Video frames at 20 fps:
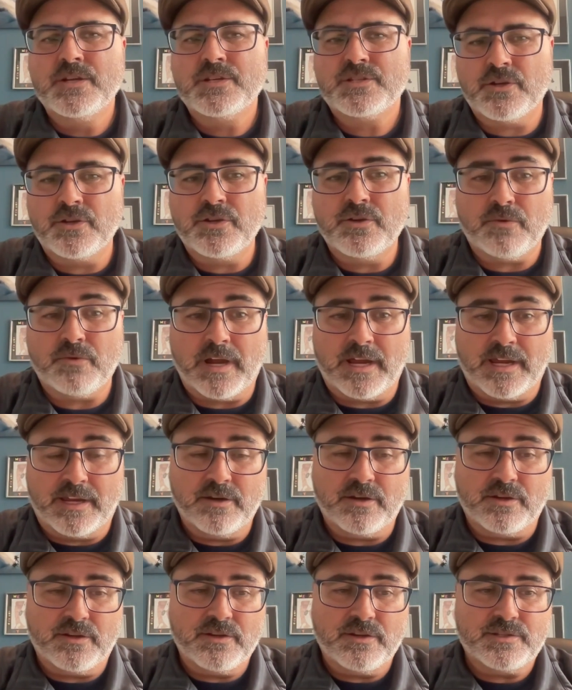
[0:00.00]
you're
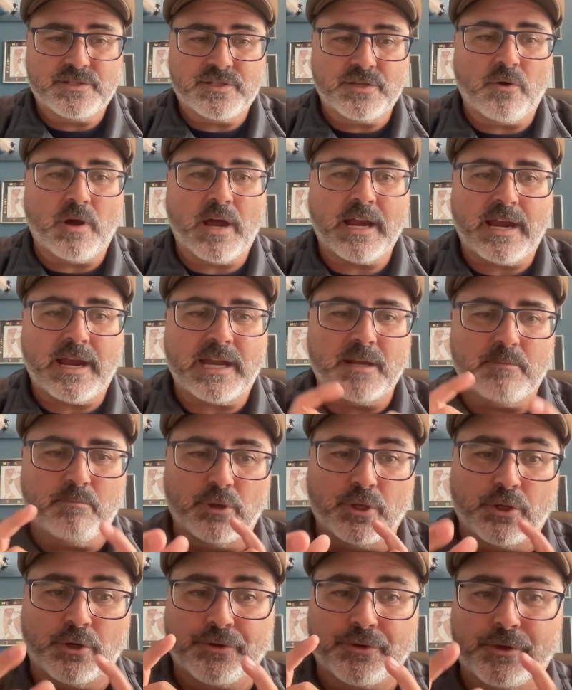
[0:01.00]
right. So I kind of
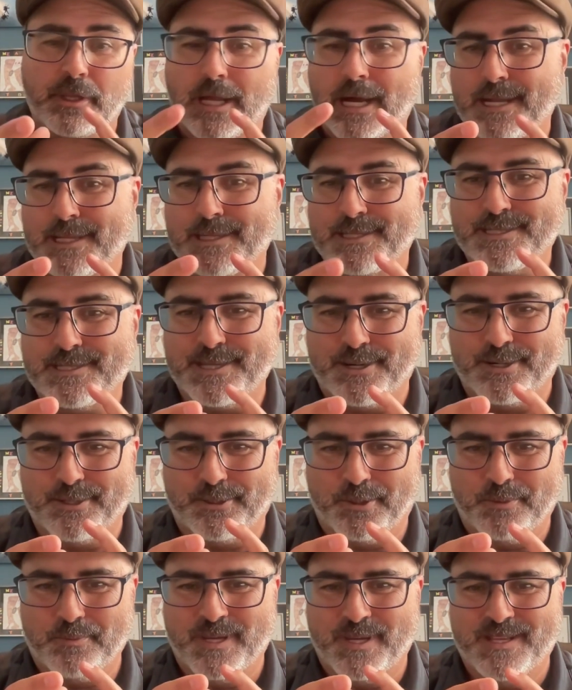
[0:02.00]
blurred the lines there a
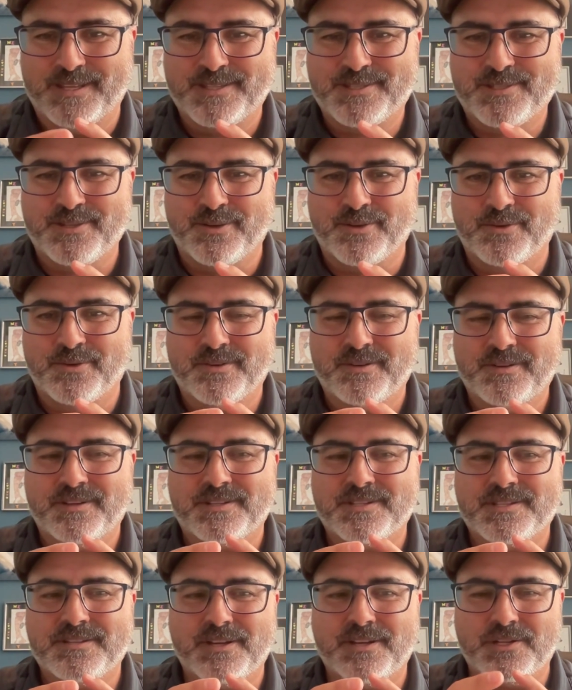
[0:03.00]
little bit. So
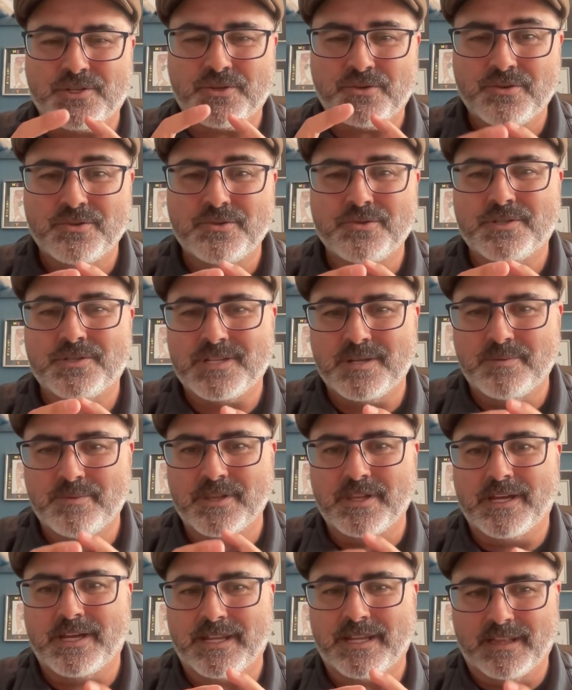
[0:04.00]
a true
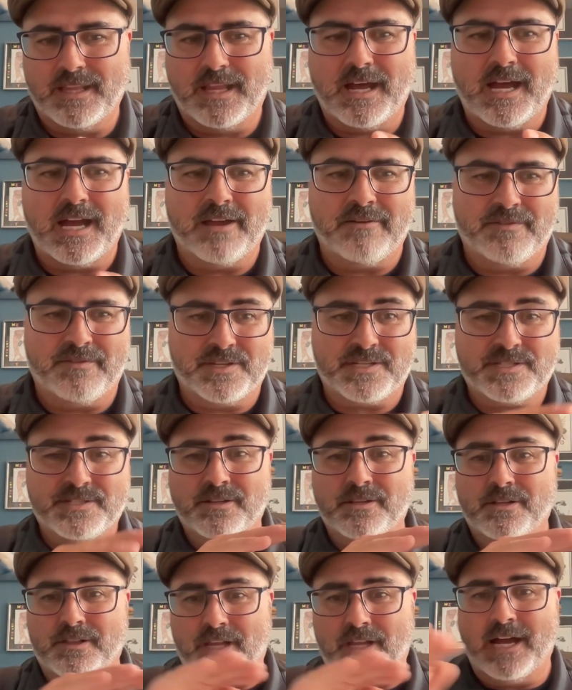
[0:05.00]
simulated live is still
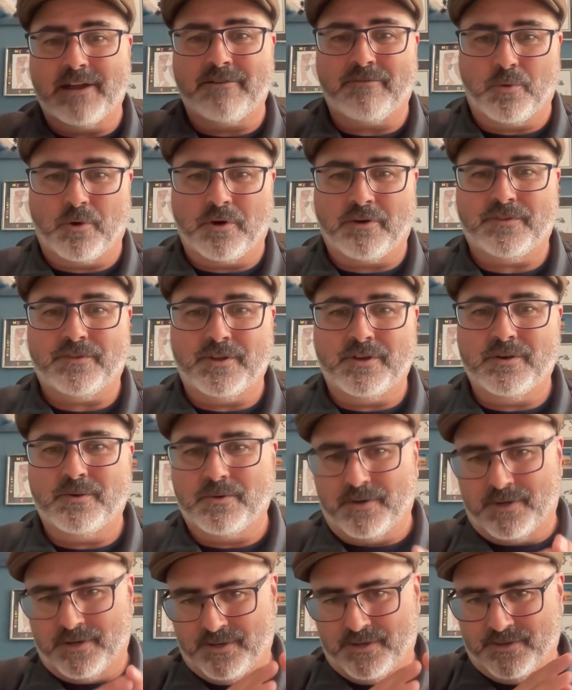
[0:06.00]
a live workflow where
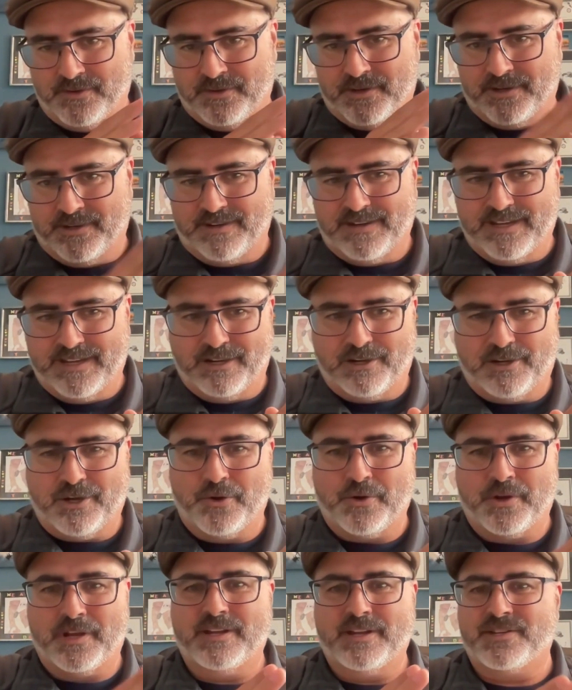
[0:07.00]
you're doing
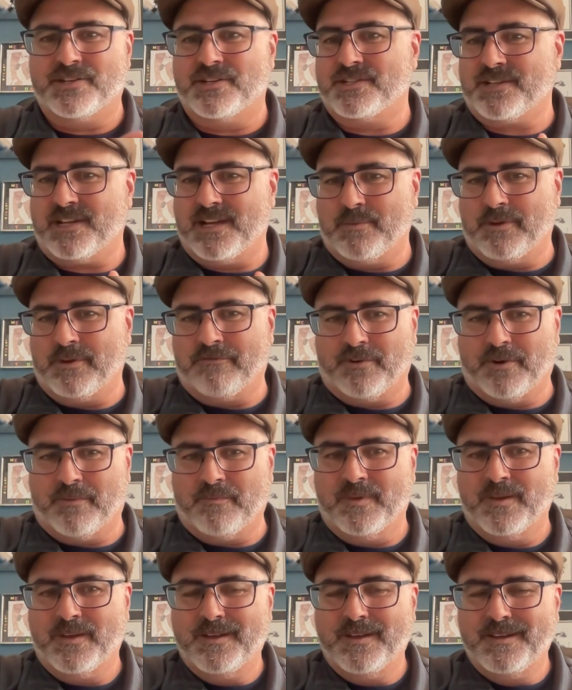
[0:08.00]
encoding. It's just coming from
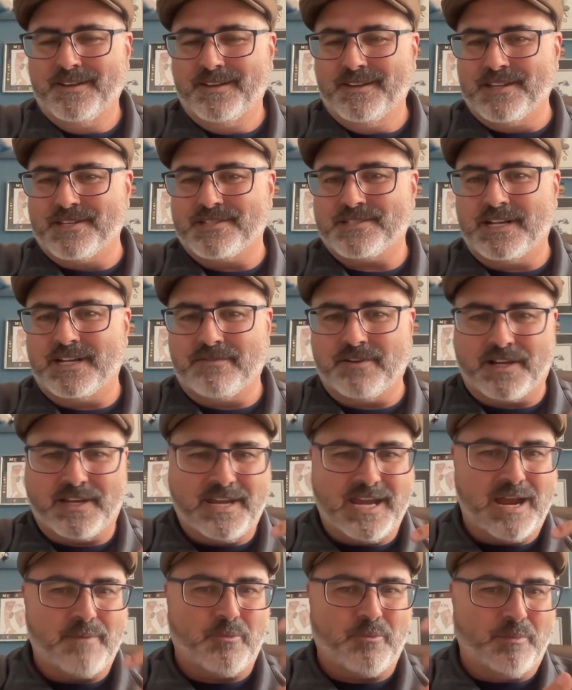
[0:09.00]
instead of a
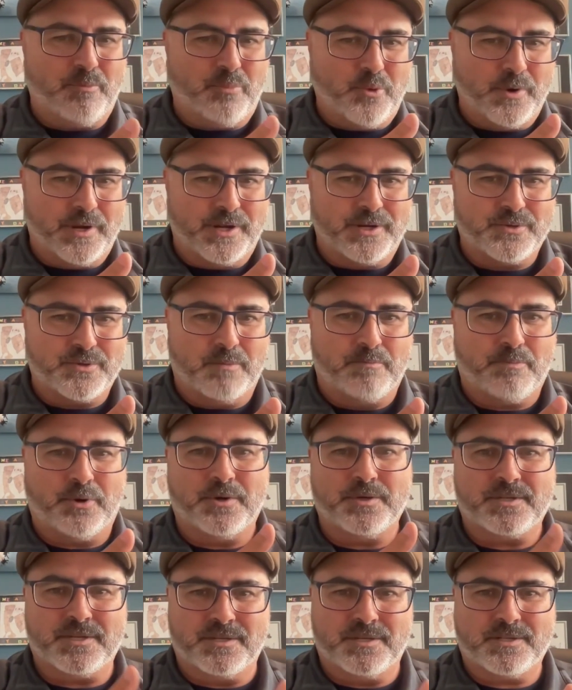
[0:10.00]
camera pointing to a
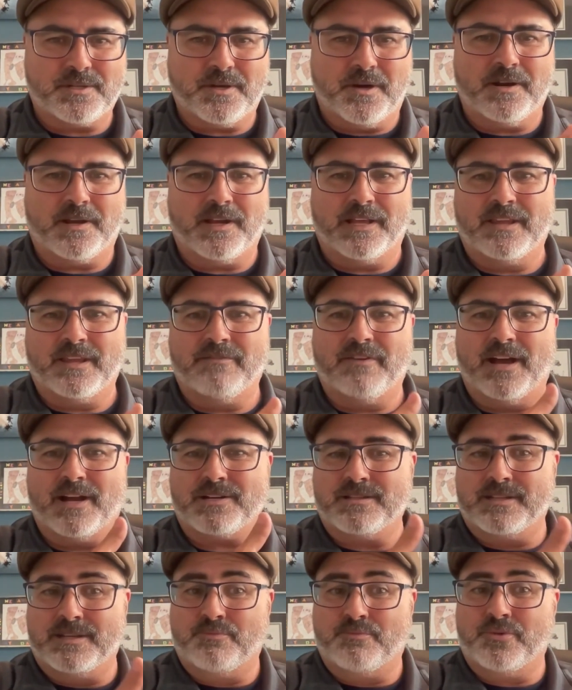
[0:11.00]
person talking, they've
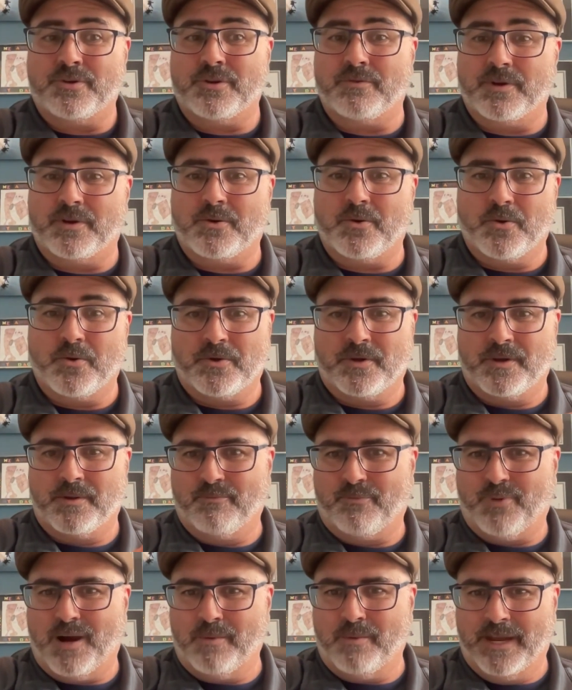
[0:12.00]
actually pre-recorded and
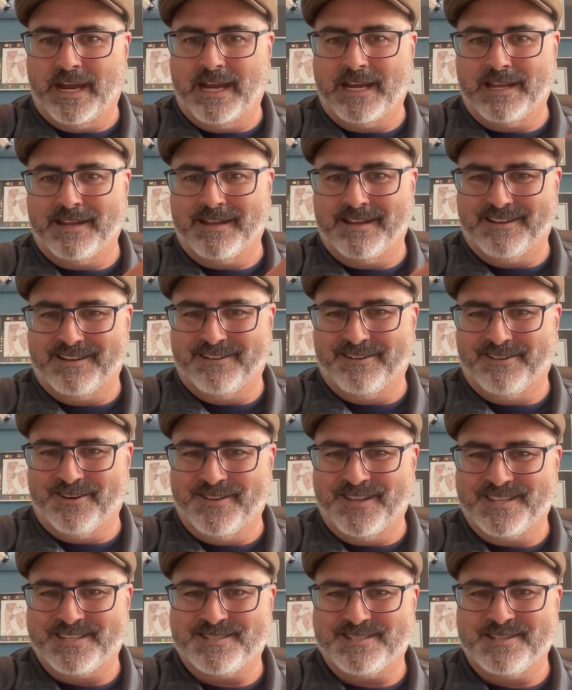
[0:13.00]
probably edited it and all
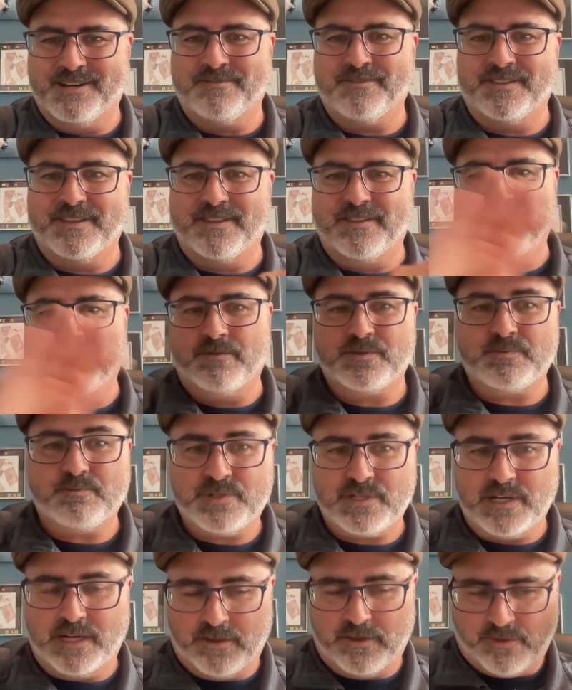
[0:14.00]
that stuff, and then they're
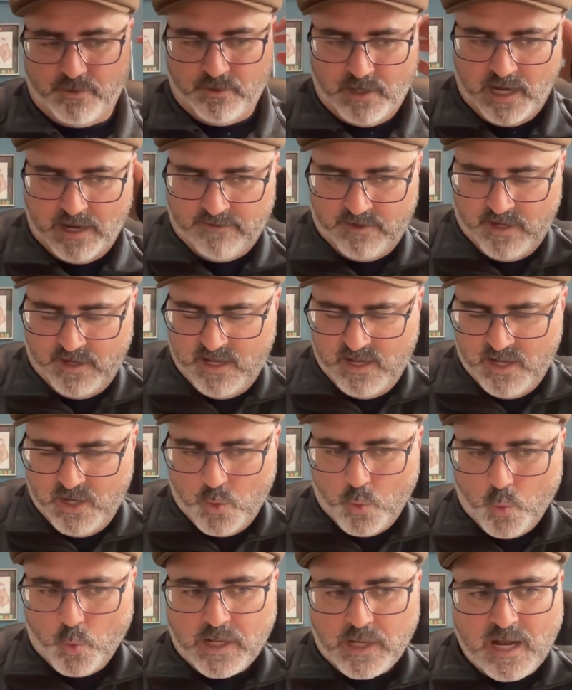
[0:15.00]
saying it through live.
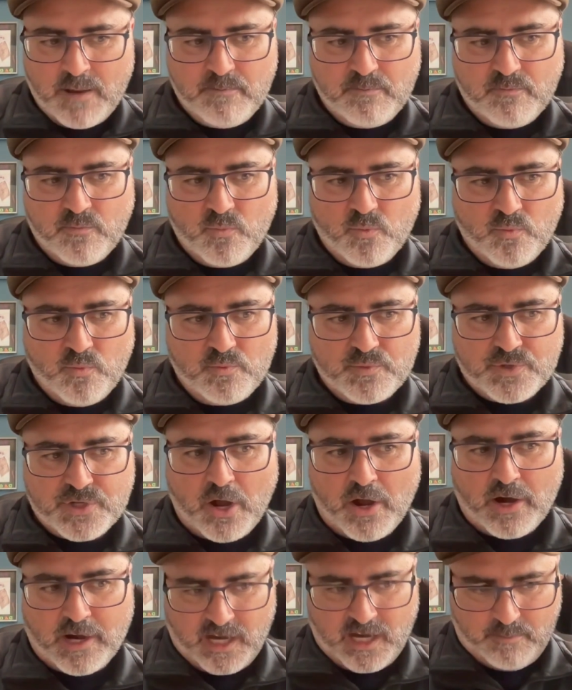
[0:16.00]
What I'm
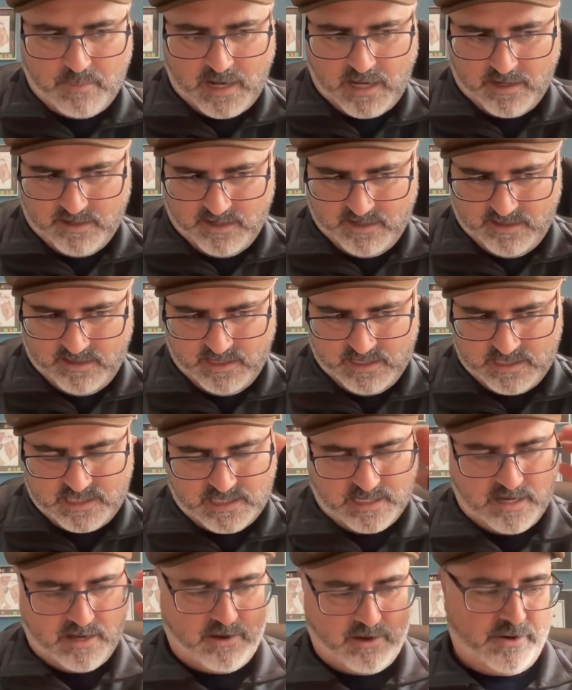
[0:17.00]
talking about in this
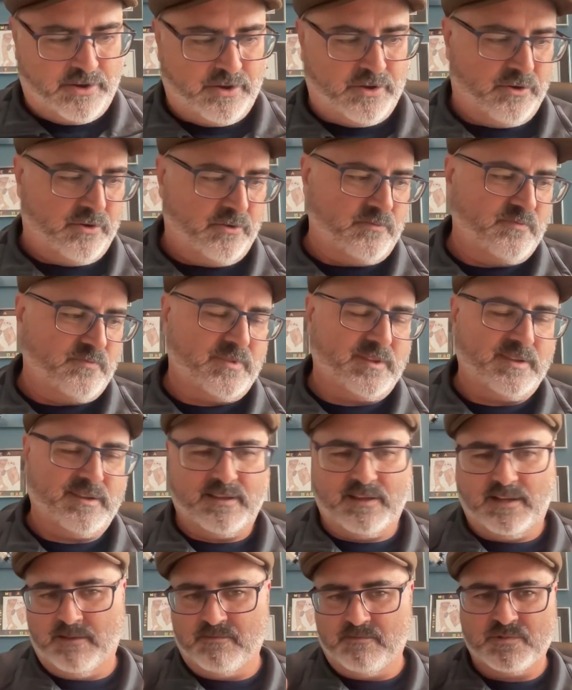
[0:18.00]
scenario,
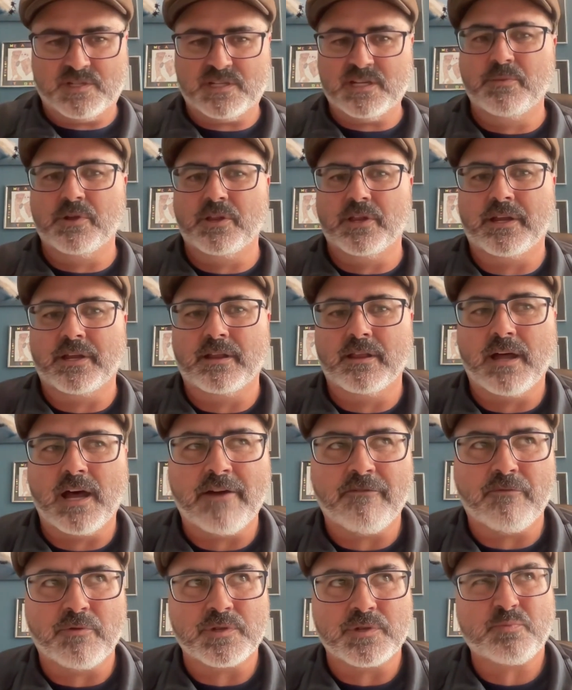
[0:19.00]
and simulated
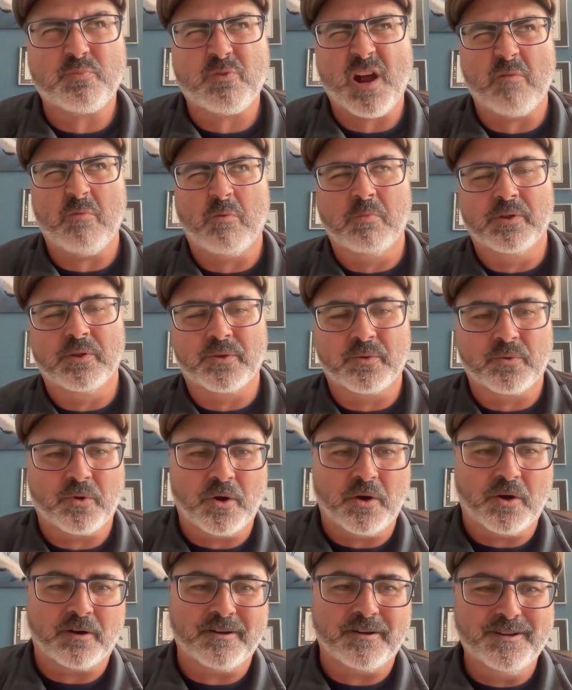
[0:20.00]
live was probably the
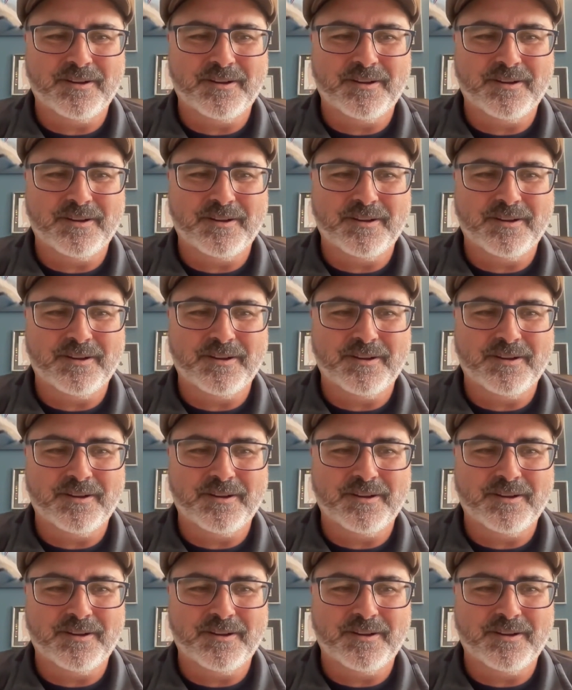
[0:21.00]
wrong